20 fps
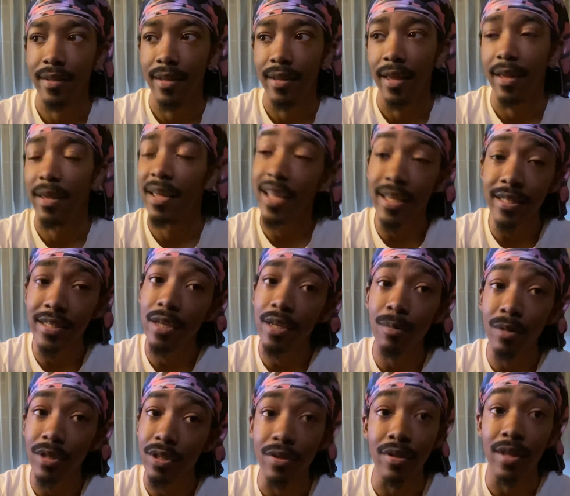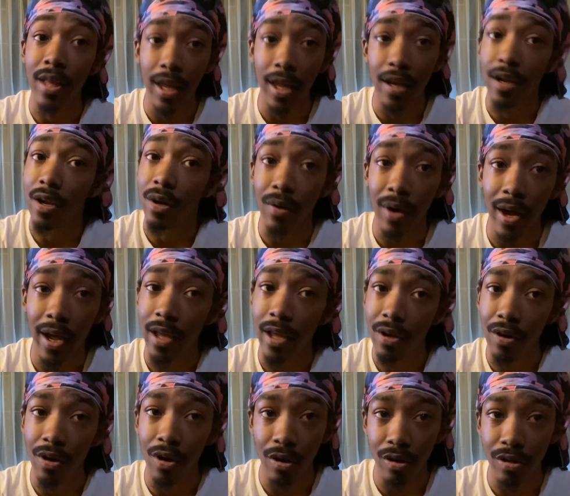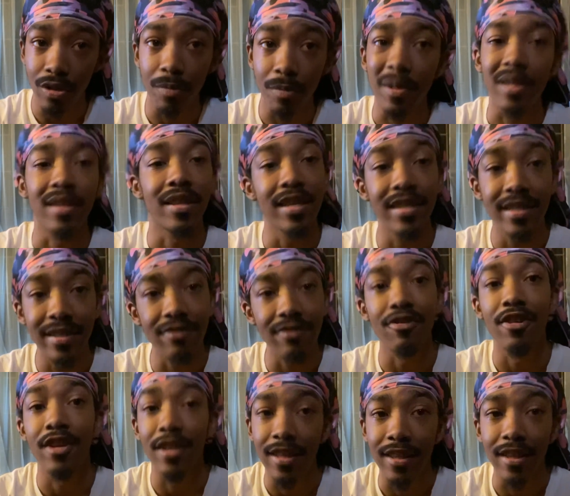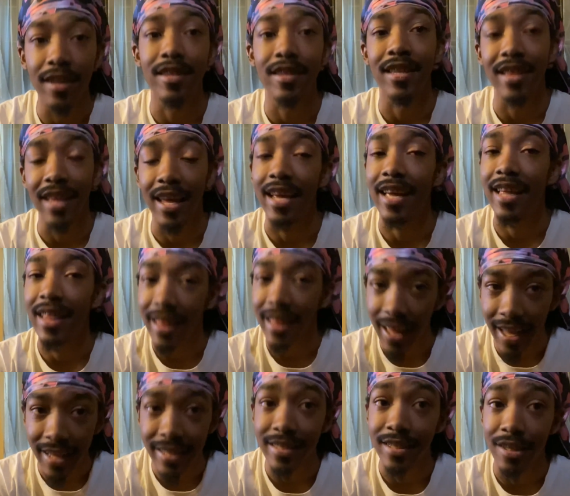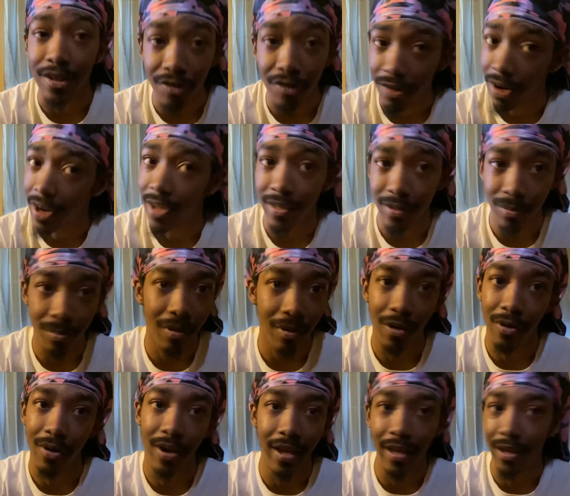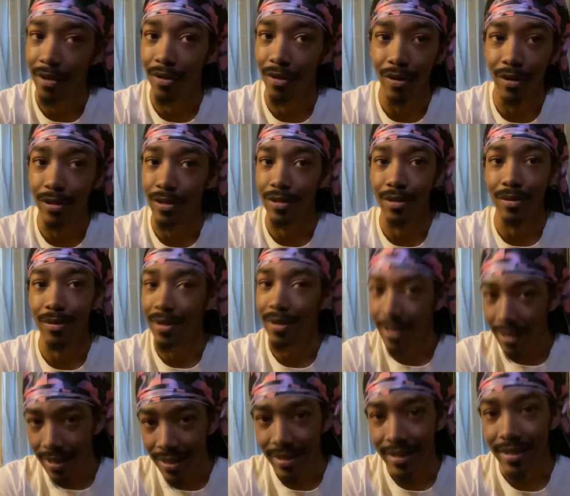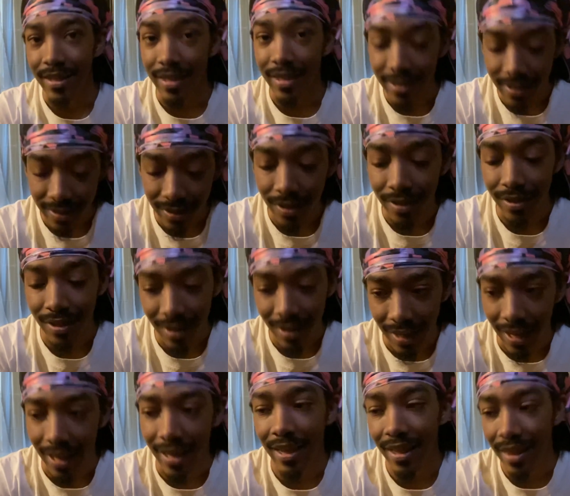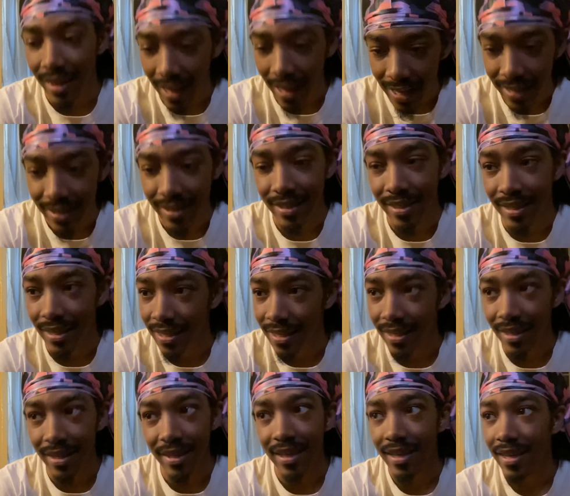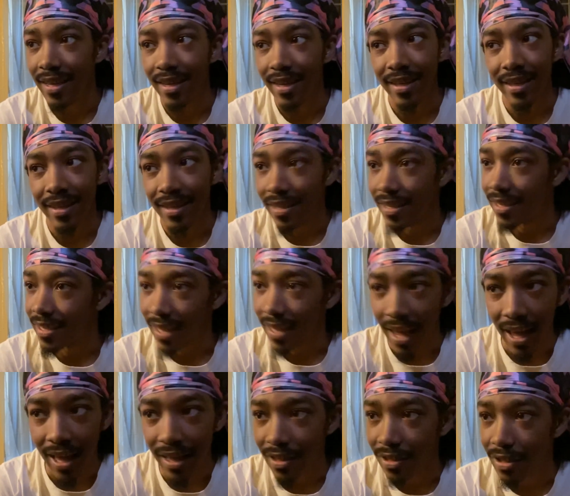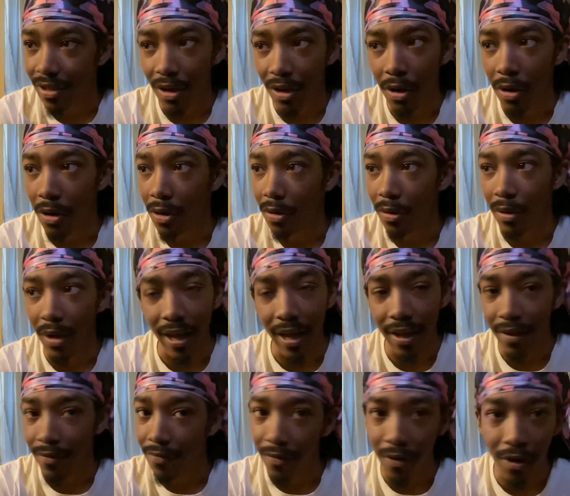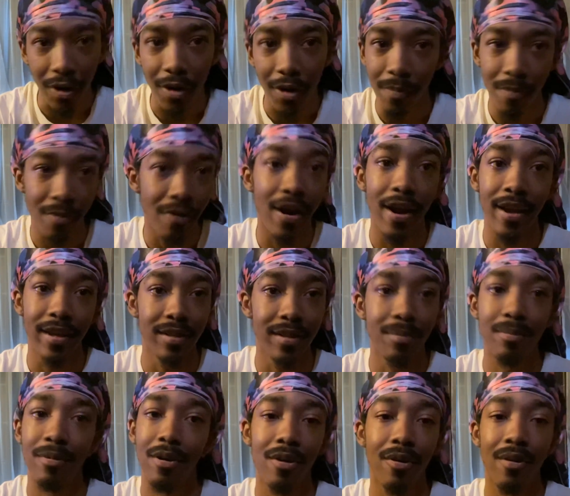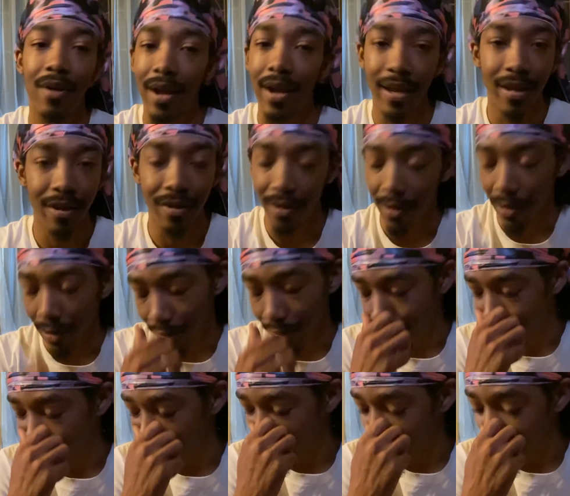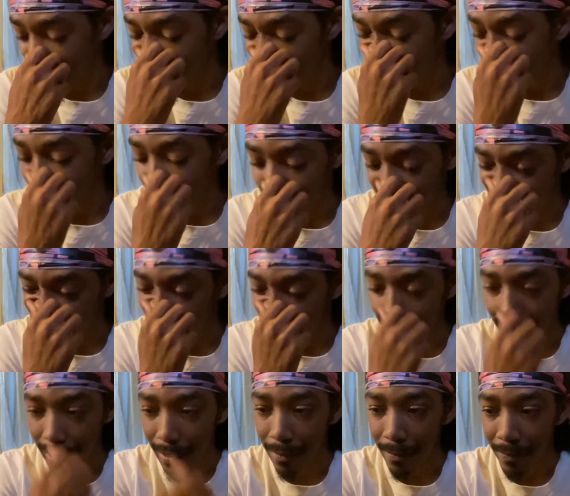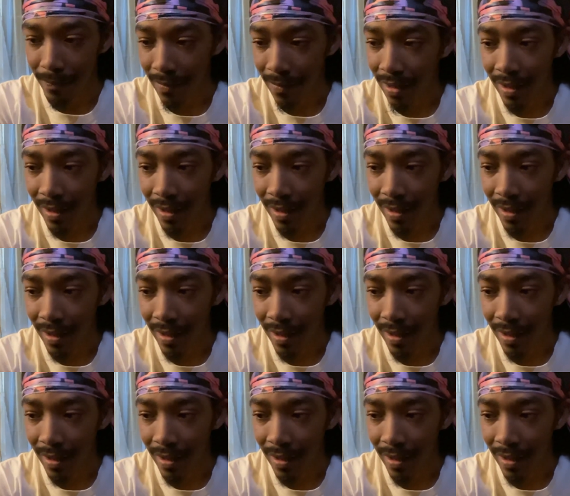Easy was there though, I ain't gonna hold you, but this really looked like classic Rex, bro, I ain't gonna hold you. This looked like classic Calico A-Verb Rex, bro, I ain't gonna hold you. This looked like him.